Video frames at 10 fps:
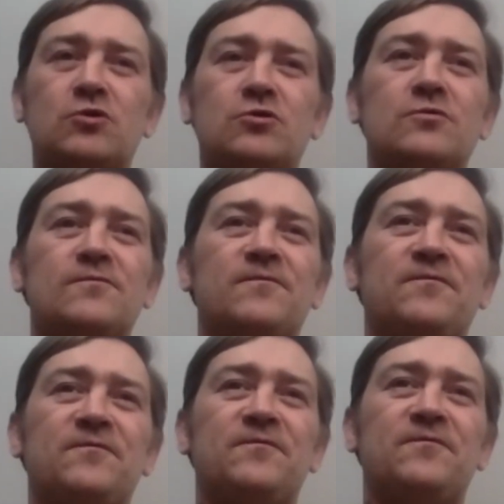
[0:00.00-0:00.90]
I mean,
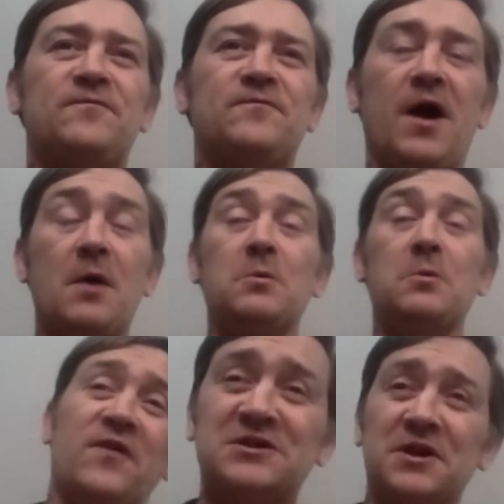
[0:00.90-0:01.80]
look at
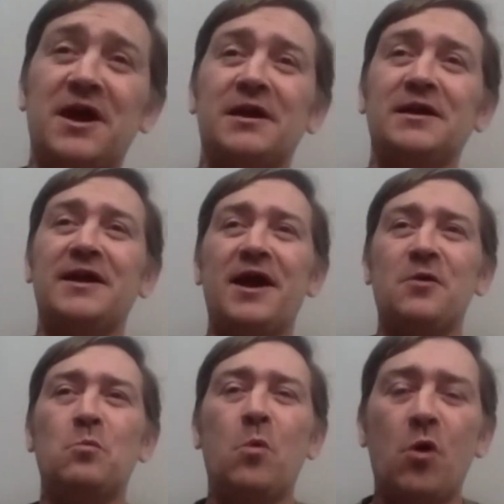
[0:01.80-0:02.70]
fascism in
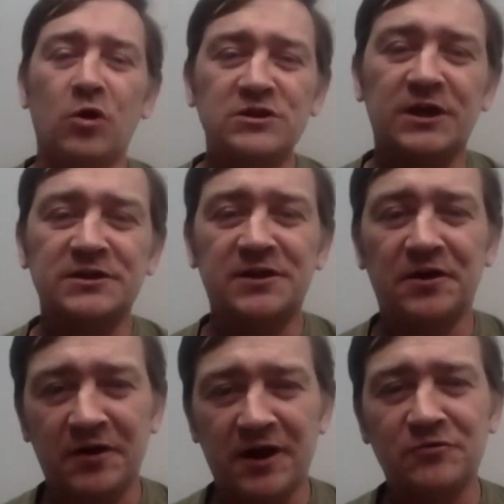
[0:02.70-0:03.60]
Italy, it was a
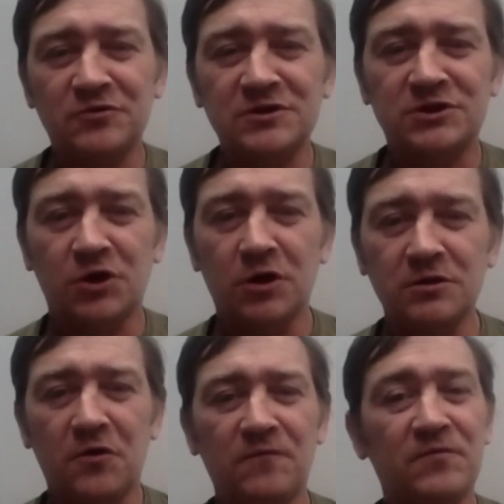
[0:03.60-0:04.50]
direct
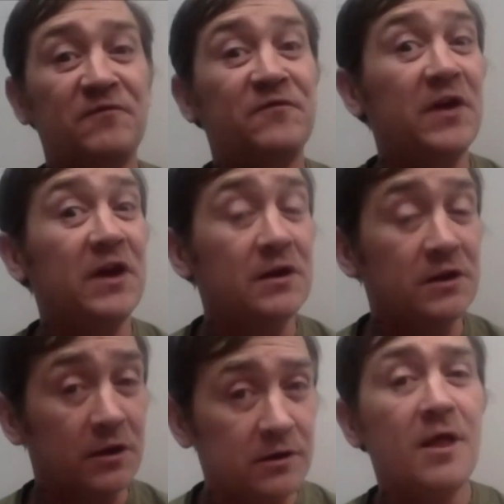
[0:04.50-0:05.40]
result of the
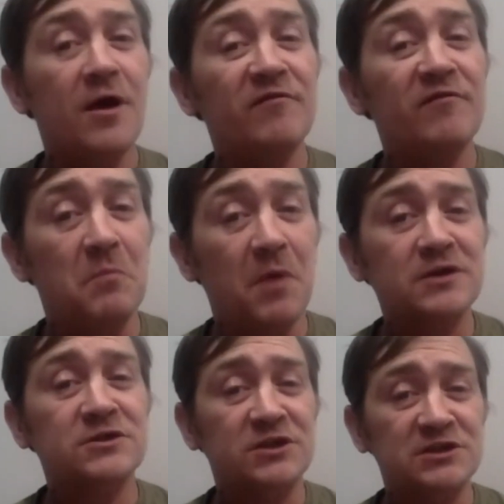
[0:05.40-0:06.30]
failure of
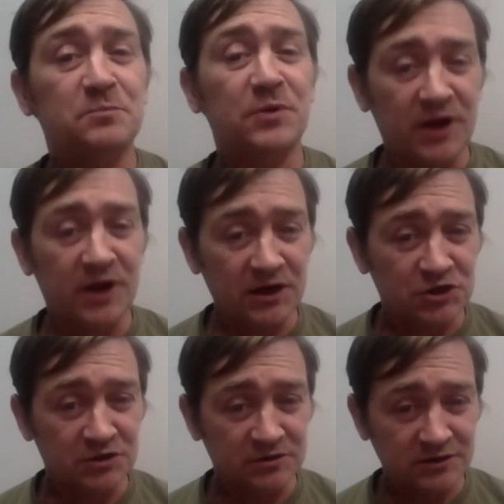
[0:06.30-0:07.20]
Marxist
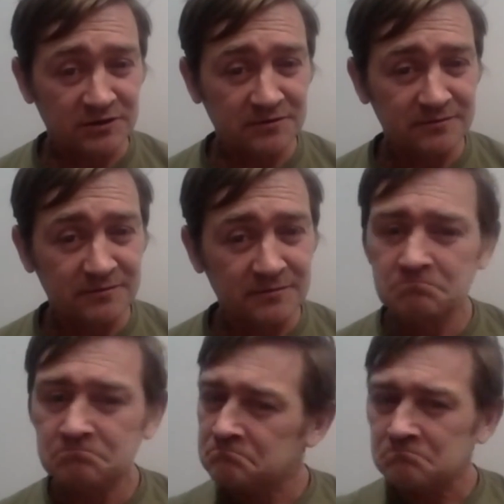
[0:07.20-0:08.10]
predictions.
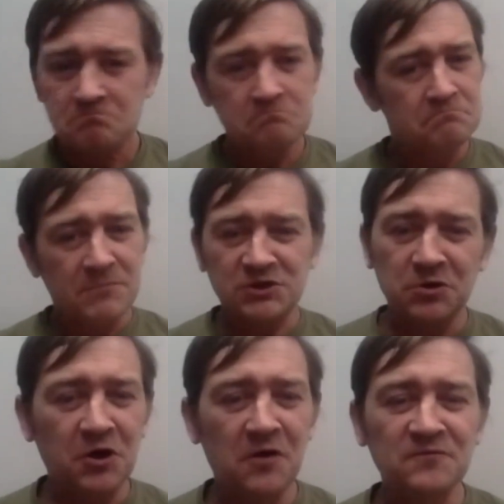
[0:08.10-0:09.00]
That's where it
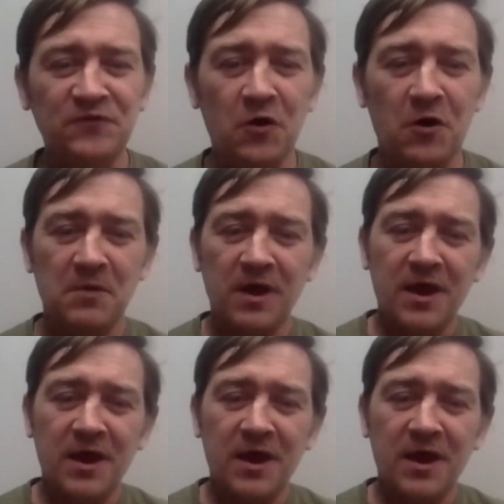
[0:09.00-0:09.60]
come from.